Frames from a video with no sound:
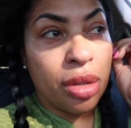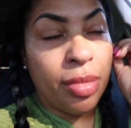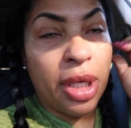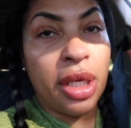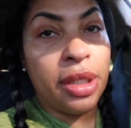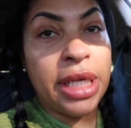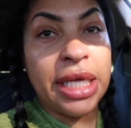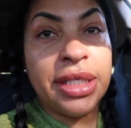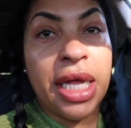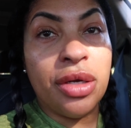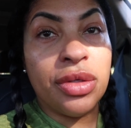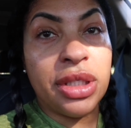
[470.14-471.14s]
But that's
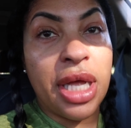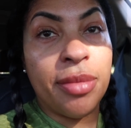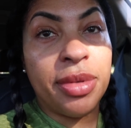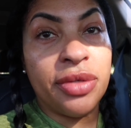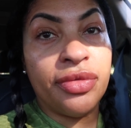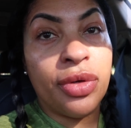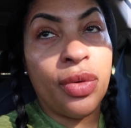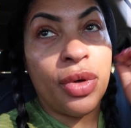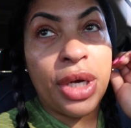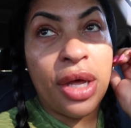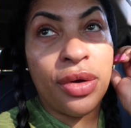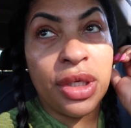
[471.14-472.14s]
not gonna stop us from
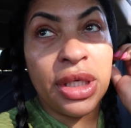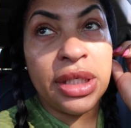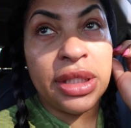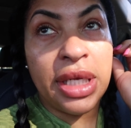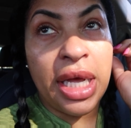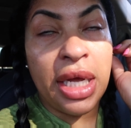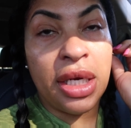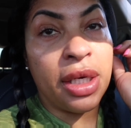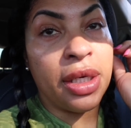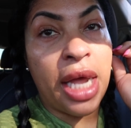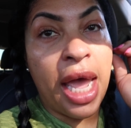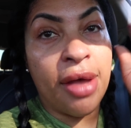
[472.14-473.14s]
going out on this date
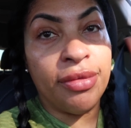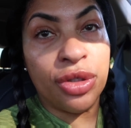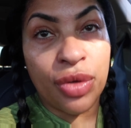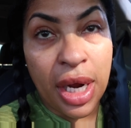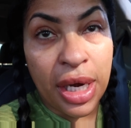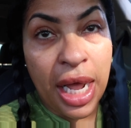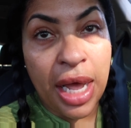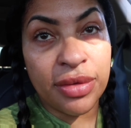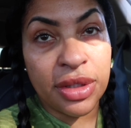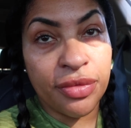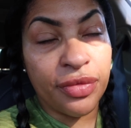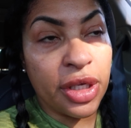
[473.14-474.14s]
and trying to have
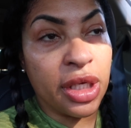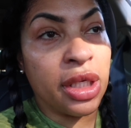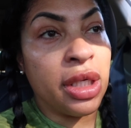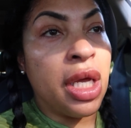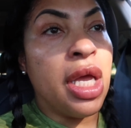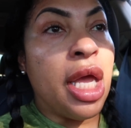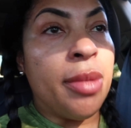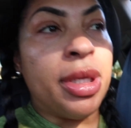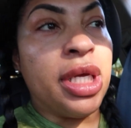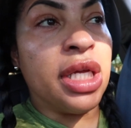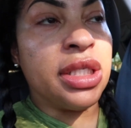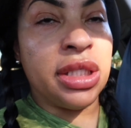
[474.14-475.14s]
some fun.
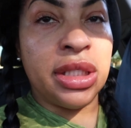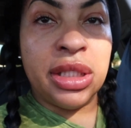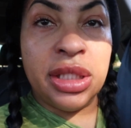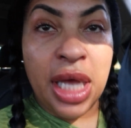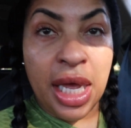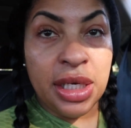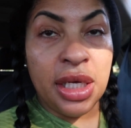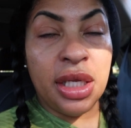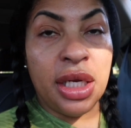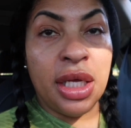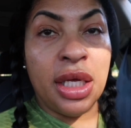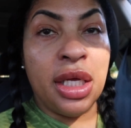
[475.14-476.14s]
Because
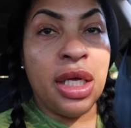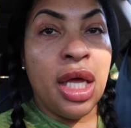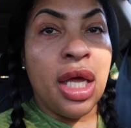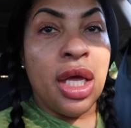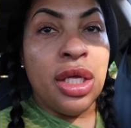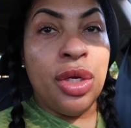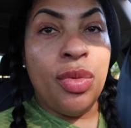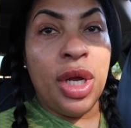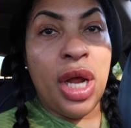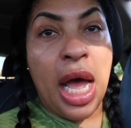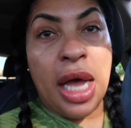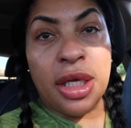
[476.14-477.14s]
technically, you
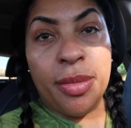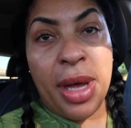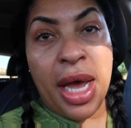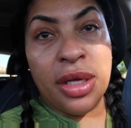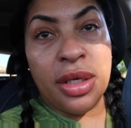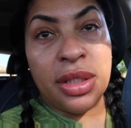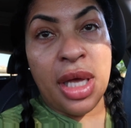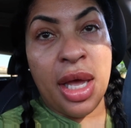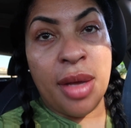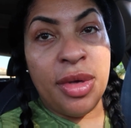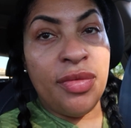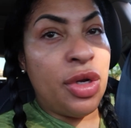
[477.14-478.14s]
want to occupy your
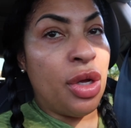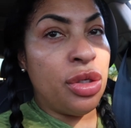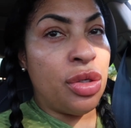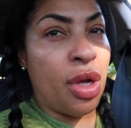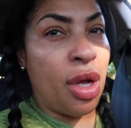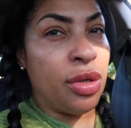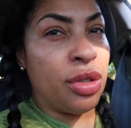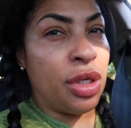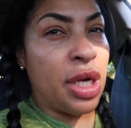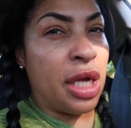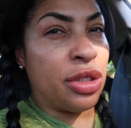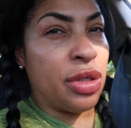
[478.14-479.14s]
time, even though you're
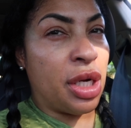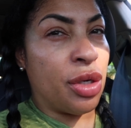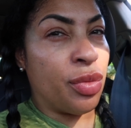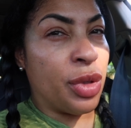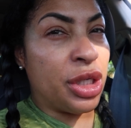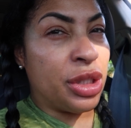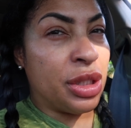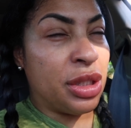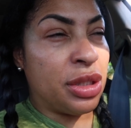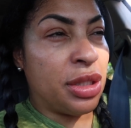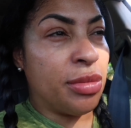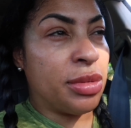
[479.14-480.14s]
not trying to rush
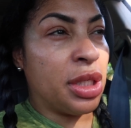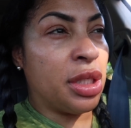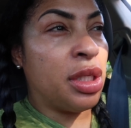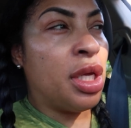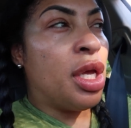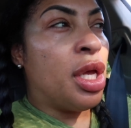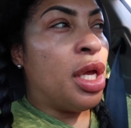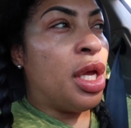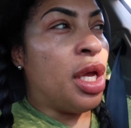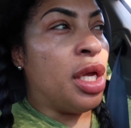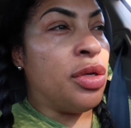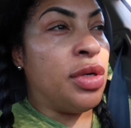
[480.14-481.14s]
into something.
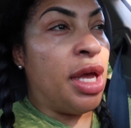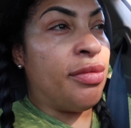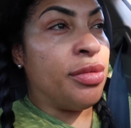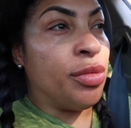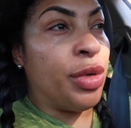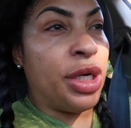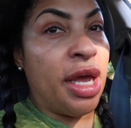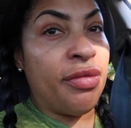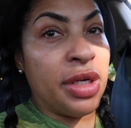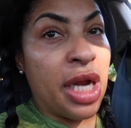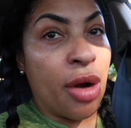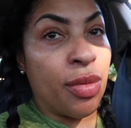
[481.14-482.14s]
And we're
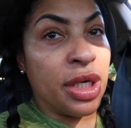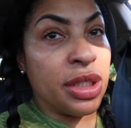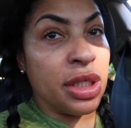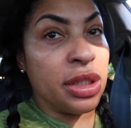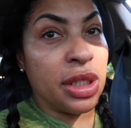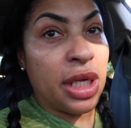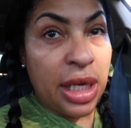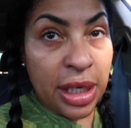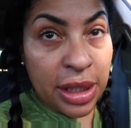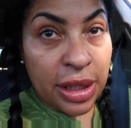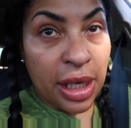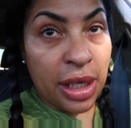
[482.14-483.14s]
definitely not rushing into
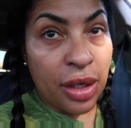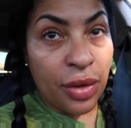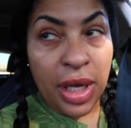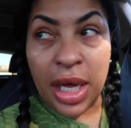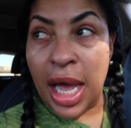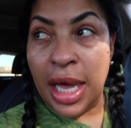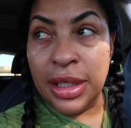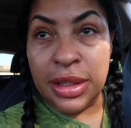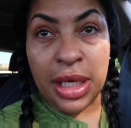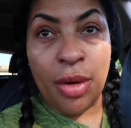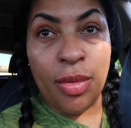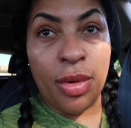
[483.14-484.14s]
anything. Okay, I didn't
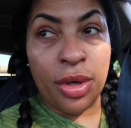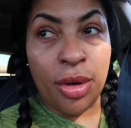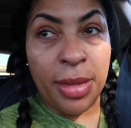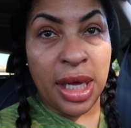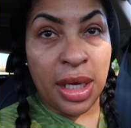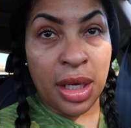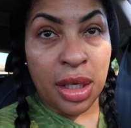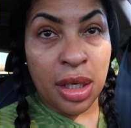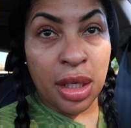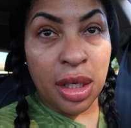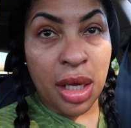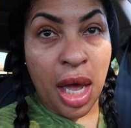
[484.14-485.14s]
want no
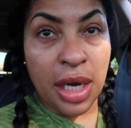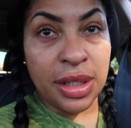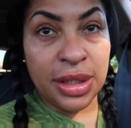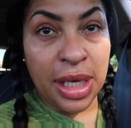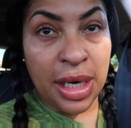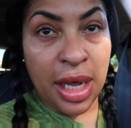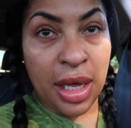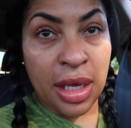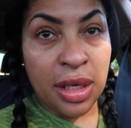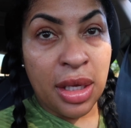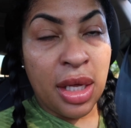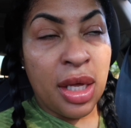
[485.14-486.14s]
man. I didn't say that.
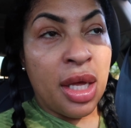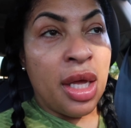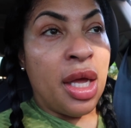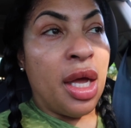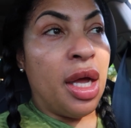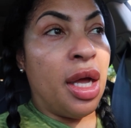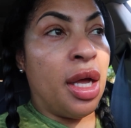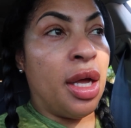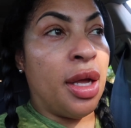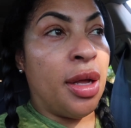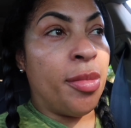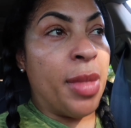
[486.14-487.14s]

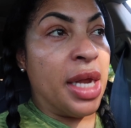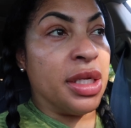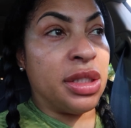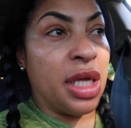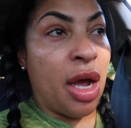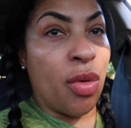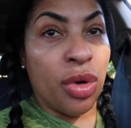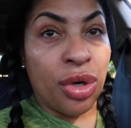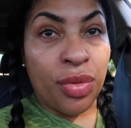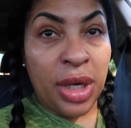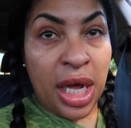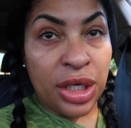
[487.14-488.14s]
I didn't say I want a
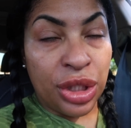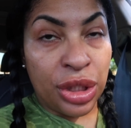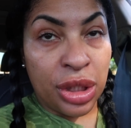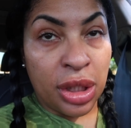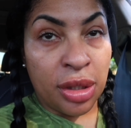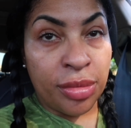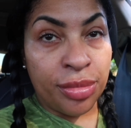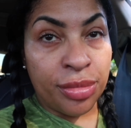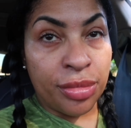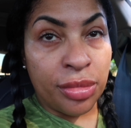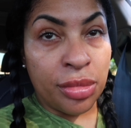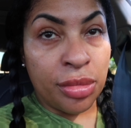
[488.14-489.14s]
relationship.
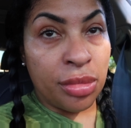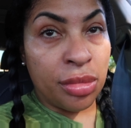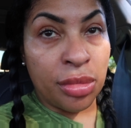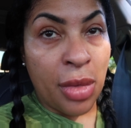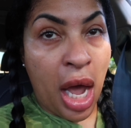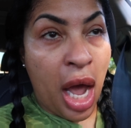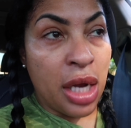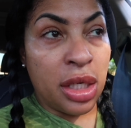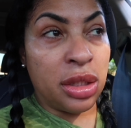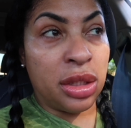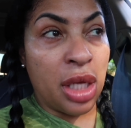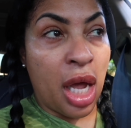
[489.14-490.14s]
I
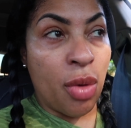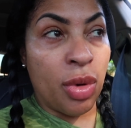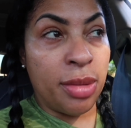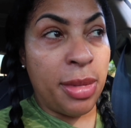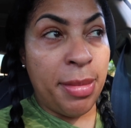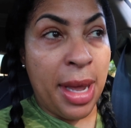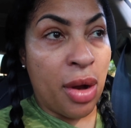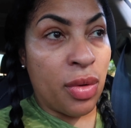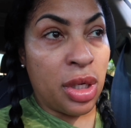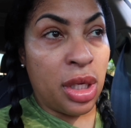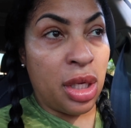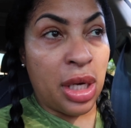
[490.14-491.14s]
didn't say I want to be
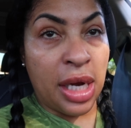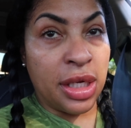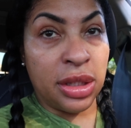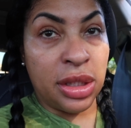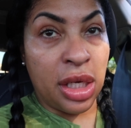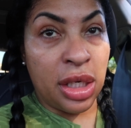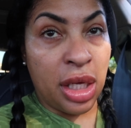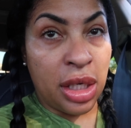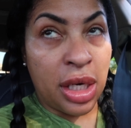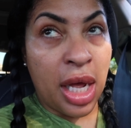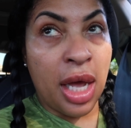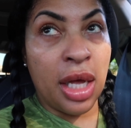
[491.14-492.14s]
married again. I didn't say none
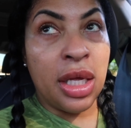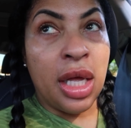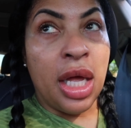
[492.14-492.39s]
of that.